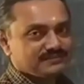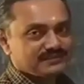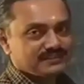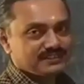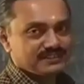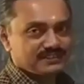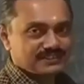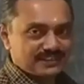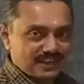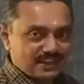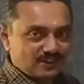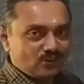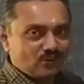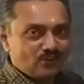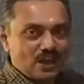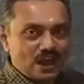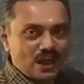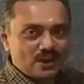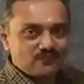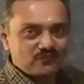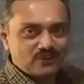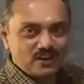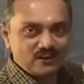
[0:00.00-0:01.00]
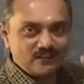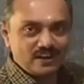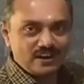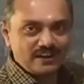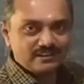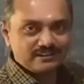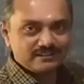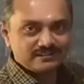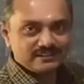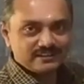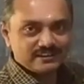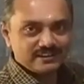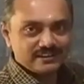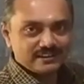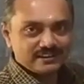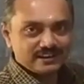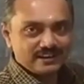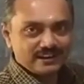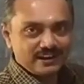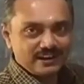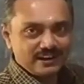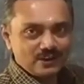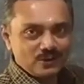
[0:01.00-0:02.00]
circular flower,
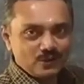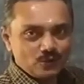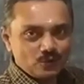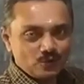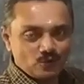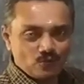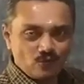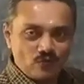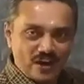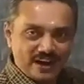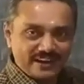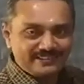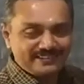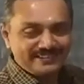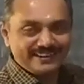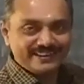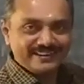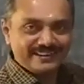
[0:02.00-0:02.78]
white in